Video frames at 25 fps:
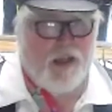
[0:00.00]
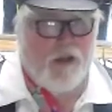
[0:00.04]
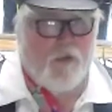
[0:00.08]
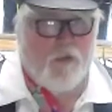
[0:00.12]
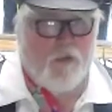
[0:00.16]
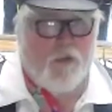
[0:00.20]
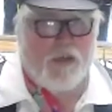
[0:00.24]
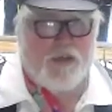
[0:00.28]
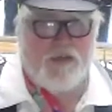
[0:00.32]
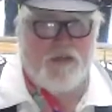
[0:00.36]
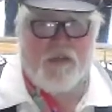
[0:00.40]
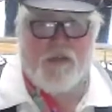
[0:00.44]

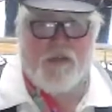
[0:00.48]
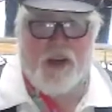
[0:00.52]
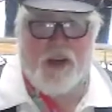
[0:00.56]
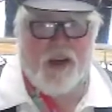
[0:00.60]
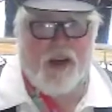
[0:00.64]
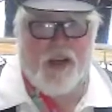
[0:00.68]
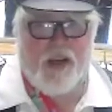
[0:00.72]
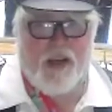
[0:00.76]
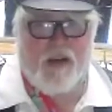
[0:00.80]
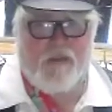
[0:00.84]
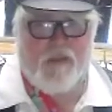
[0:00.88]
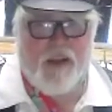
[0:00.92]
was
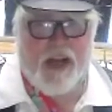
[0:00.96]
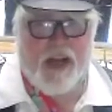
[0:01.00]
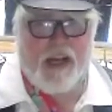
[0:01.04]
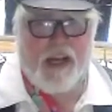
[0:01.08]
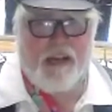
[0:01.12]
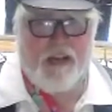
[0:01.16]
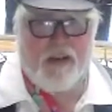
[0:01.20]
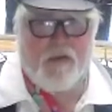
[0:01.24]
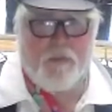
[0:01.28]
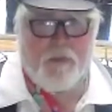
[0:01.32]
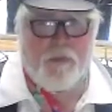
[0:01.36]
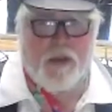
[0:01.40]
very
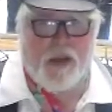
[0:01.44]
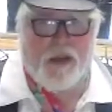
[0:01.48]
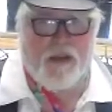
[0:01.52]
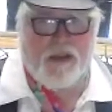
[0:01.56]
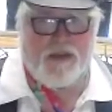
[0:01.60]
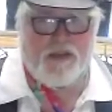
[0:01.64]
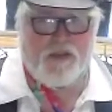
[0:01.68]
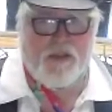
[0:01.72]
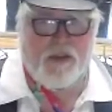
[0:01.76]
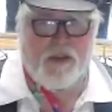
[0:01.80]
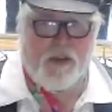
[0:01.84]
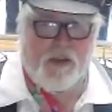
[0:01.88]
effective, but
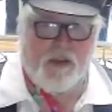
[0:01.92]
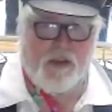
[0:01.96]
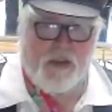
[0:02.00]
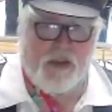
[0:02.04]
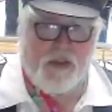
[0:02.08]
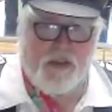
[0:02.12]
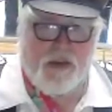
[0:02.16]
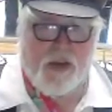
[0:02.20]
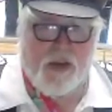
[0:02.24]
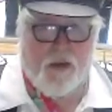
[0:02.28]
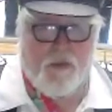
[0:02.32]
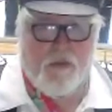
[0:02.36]
also
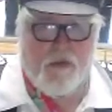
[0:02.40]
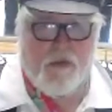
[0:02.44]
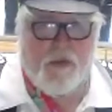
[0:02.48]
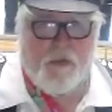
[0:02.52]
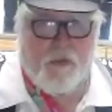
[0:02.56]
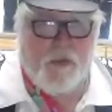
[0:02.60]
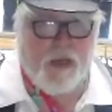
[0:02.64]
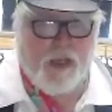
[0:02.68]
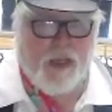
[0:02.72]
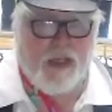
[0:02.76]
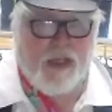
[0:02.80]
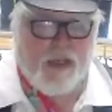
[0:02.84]
determined
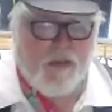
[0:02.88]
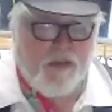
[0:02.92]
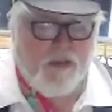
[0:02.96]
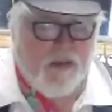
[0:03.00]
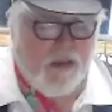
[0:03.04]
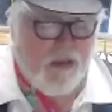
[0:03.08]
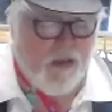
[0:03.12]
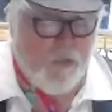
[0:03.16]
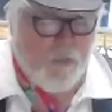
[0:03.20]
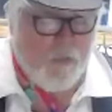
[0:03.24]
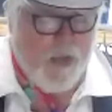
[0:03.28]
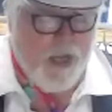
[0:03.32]
to be
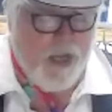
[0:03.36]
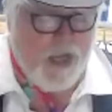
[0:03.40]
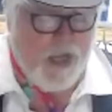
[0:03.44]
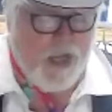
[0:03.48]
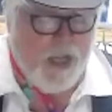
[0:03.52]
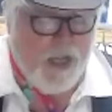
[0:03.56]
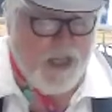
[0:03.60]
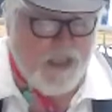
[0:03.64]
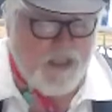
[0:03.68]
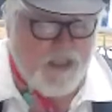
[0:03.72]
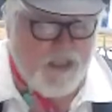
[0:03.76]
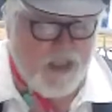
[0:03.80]

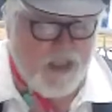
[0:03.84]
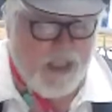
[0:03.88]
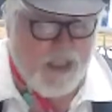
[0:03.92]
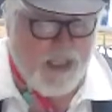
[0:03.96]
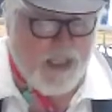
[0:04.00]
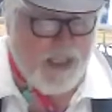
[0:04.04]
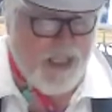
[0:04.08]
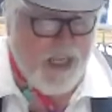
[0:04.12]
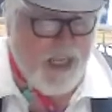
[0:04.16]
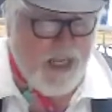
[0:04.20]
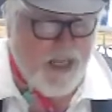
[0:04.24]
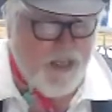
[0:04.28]

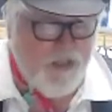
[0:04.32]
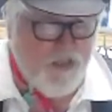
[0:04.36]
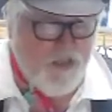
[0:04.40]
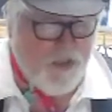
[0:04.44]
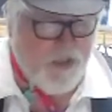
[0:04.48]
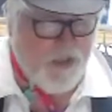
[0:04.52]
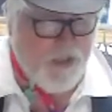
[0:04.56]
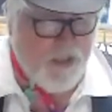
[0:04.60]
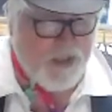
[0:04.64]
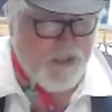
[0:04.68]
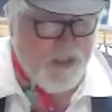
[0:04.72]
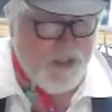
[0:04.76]
biologically
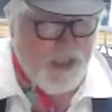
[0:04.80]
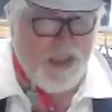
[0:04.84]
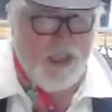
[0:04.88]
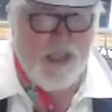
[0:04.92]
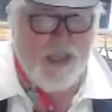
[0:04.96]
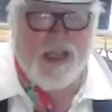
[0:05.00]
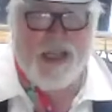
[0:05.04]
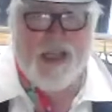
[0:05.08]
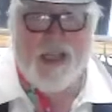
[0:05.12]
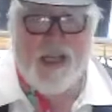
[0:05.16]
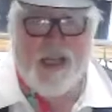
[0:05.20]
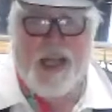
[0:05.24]
dangerous.
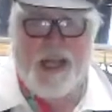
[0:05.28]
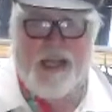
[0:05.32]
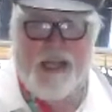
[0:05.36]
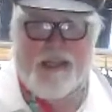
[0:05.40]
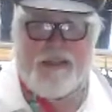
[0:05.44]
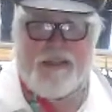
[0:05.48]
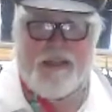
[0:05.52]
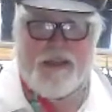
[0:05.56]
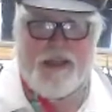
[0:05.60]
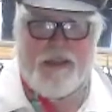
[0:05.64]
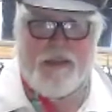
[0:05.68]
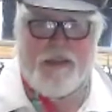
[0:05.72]
And
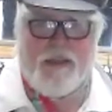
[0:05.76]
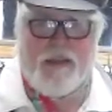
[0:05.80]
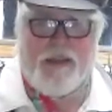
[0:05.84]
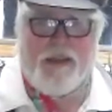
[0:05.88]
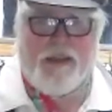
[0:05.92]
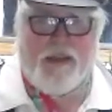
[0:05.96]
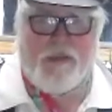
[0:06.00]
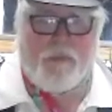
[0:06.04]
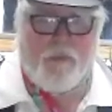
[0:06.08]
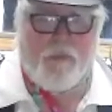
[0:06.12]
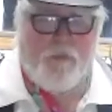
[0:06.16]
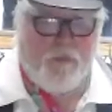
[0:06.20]

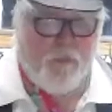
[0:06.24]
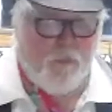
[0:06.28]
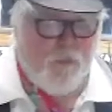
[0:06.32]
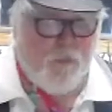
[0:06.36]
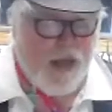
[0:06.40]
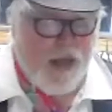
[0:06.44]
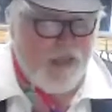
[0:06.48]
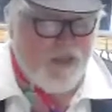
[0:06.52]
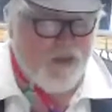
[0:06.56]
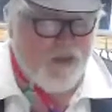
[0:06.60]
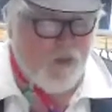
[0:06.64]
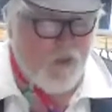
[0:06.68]
the
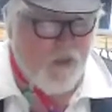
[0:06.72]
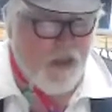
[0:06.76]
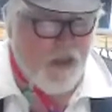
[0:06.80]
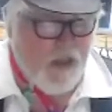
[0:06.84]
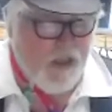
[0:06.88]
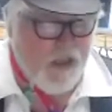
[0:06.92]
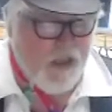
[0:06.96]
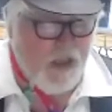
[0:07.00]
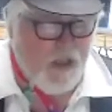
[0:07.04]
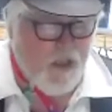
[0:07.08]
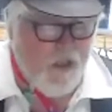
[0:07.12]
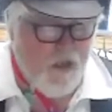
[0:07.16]
best one
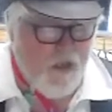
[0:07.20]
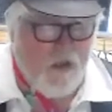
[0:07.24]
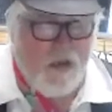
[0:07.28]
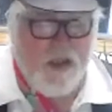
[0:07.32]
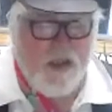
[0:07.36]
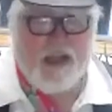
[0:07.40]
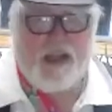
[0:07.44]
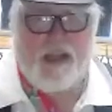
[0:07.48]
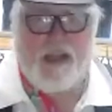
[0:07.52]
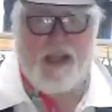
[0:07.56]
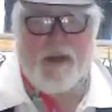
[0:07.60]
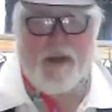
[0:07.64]
and
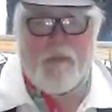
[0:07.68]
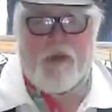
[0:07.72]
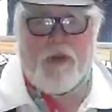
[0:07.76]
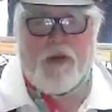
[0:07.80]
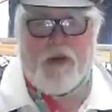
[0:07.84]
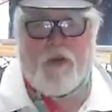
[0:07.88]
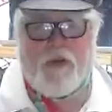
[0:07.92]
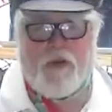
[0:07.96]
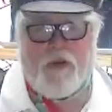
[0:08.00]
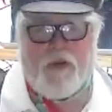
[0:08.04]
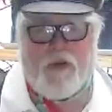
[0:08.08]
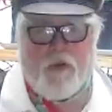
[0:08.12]
only
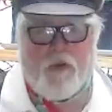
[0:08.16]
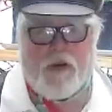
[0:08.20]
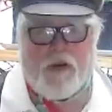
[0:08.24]
chemical that will